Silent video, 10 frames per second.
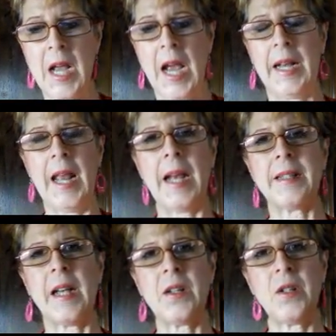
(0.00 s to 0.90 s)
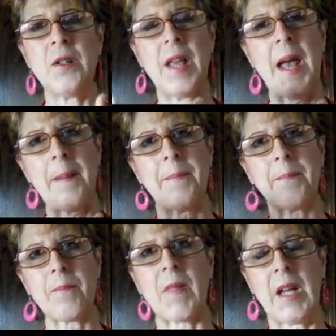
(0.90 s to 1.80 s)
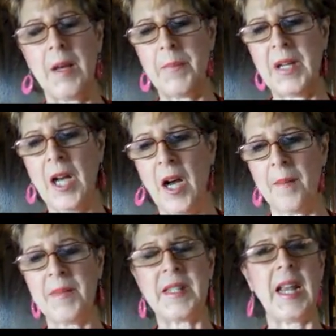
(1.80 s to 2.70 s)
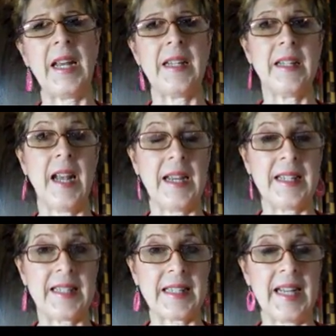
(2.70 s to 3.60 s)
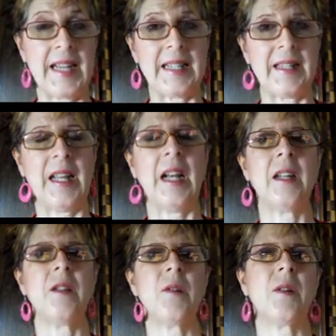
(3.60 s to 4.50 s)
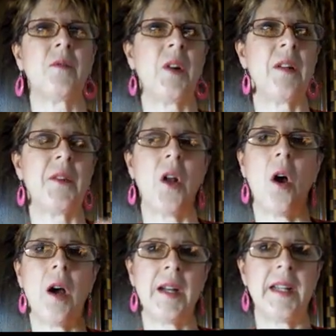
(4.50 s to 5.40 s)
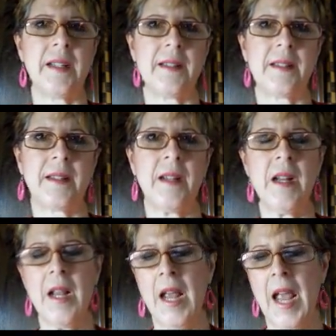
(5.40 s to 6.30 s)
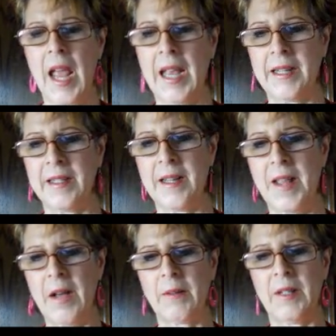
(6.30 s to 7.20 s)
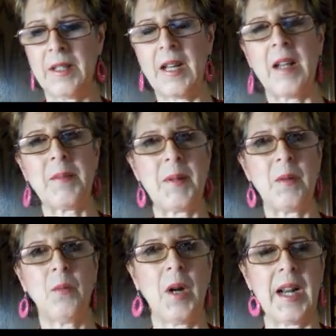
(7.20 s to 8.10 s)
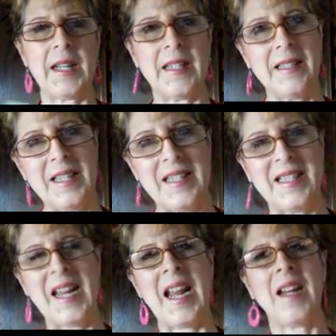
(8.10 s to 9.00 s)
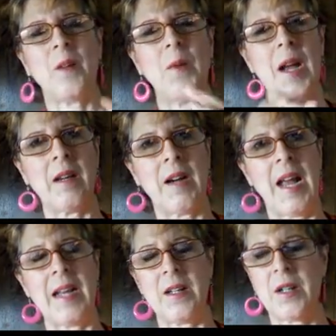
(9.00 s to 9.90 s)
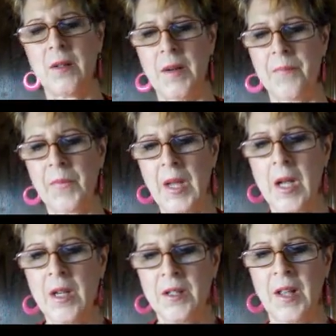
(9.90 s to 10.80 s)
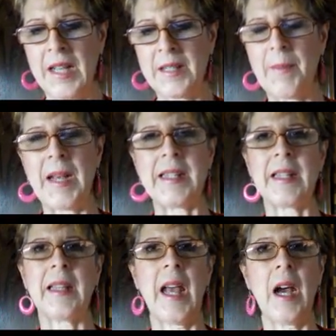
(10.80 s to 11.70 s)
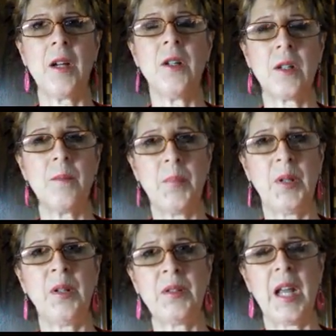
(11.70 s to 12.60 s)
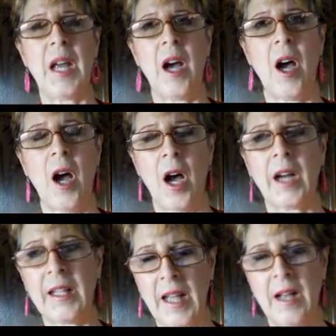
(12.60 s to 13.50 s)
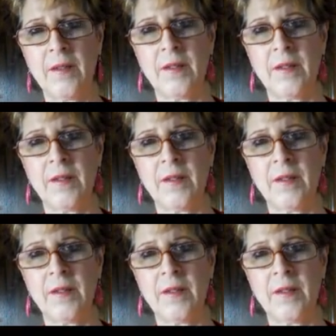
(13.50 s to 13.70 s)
And as I do that, it becomes a skit. Then I do it in front of an audience, and that really tells me what I need to take away or add to it. So that's basically how you can build a clown